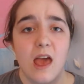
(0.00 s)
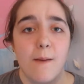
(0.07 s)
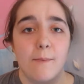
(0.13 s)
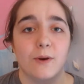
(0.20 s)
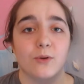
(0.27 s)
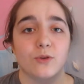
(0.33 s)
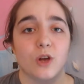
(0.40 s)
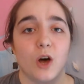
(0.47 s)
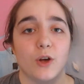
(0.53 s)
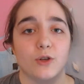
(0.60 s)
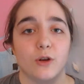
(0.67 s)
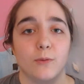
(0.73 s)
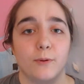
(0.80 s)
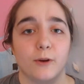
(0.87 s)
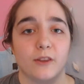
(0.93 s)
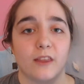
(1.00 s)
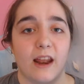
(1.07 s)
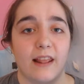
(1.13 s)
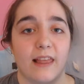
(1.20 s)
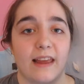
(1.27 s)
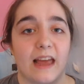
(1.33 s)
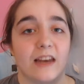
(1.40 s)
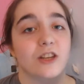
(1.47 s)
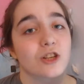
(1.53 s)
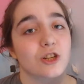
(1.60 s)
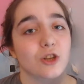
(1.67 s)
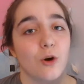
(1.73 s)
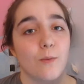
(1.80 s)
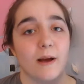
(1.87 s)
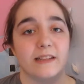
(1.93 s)
But it was also a book that I, like, had to
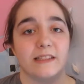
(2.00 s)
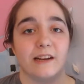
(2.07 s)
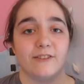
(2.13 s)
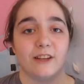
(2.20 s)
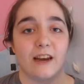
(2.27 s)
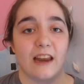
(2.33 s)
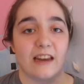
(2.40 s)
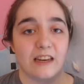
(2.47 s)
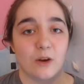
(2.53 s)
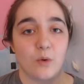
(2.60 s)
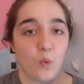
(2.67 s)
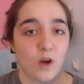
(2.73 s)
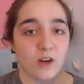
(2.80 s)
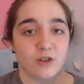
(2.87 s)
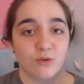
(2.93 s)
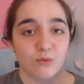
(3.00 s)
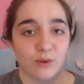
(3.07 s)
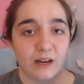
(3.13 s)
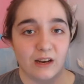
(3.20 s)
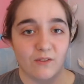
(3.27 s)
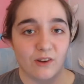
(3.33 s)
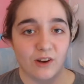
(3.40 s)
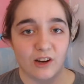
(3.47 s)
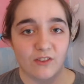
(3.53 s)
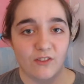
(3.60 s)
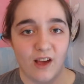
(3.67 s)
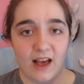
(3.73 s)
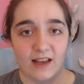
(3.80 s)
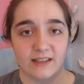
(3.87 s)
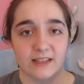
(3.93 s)
slow myself down. I didn't want to read it very
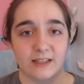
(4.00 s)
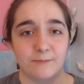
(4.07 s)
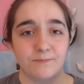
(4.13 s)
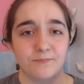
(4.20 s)
fast,